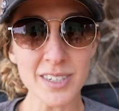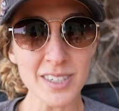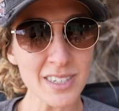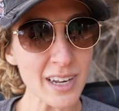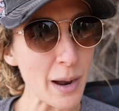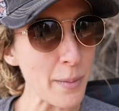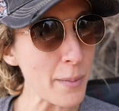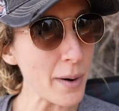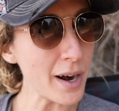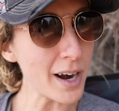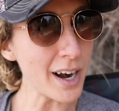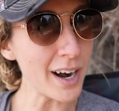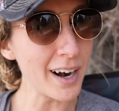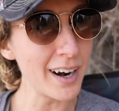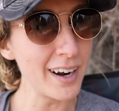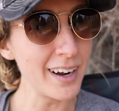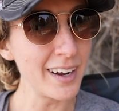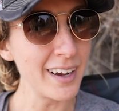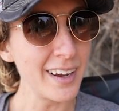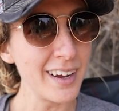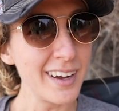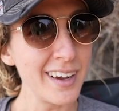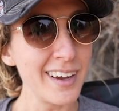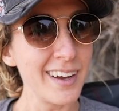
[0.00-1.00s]
summer
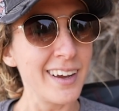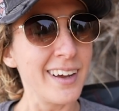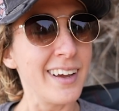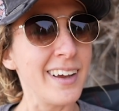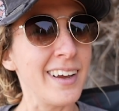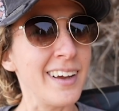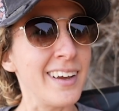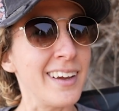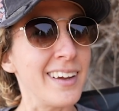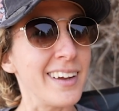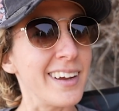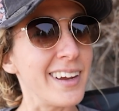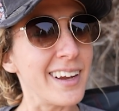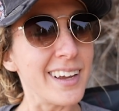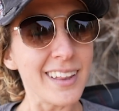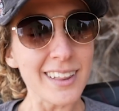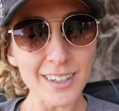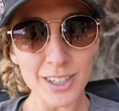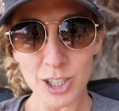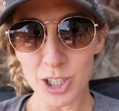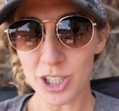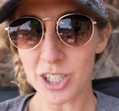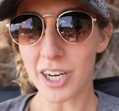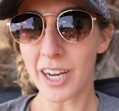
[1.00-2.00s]
in
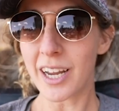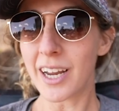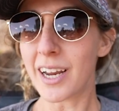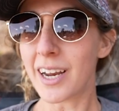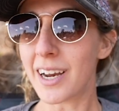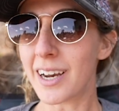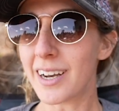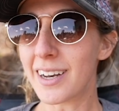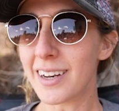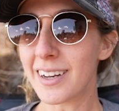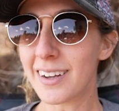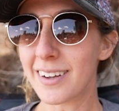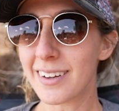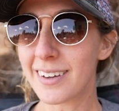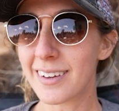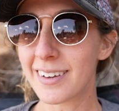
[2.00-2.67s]
the shade